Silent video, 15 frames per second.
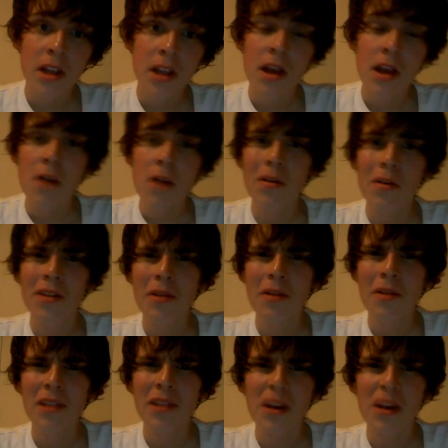Well, I'm not really
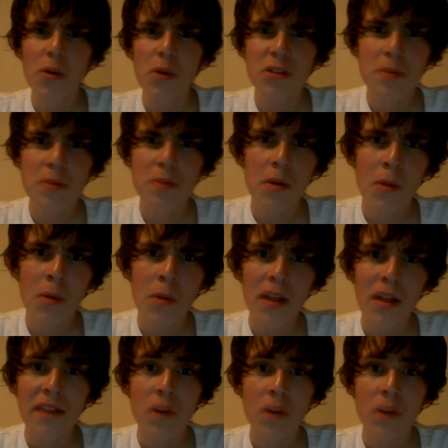an oil spill, more like
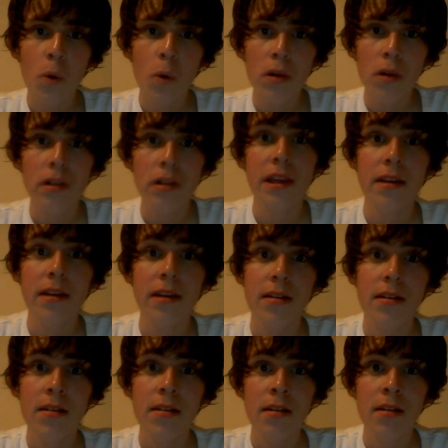an oil leak.
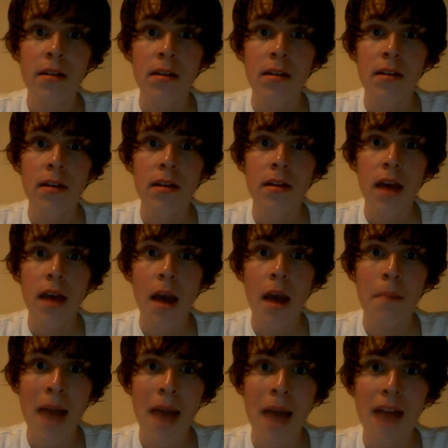A
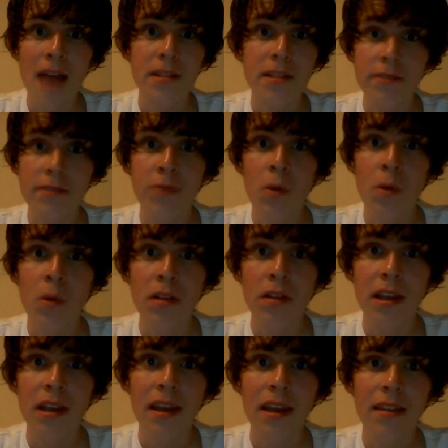massive oil leak
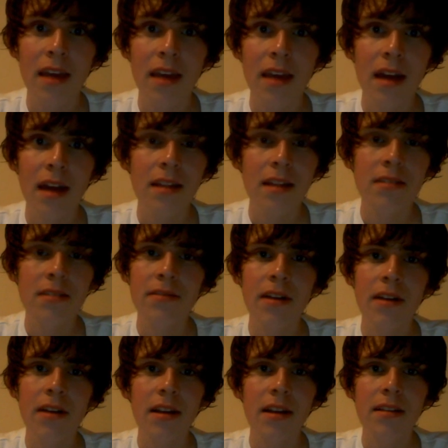at that. It's fucking
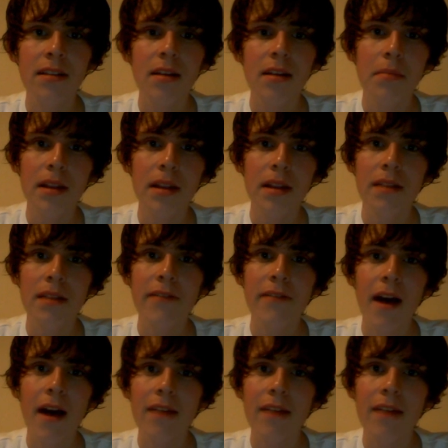dumping
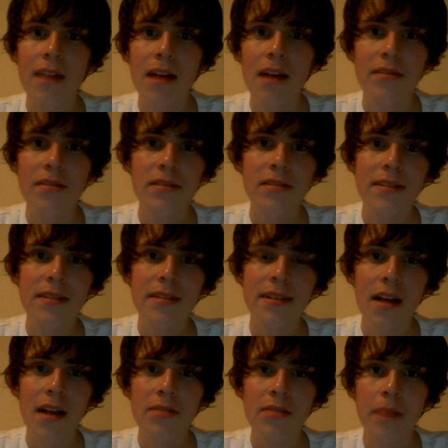5,000, 6,000
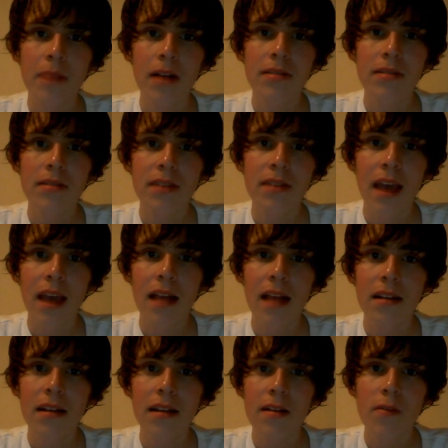barrels a gallon
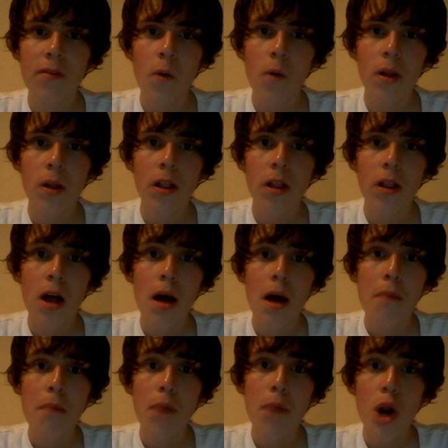of oil
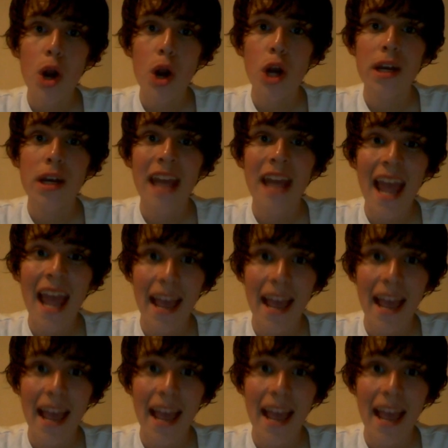per day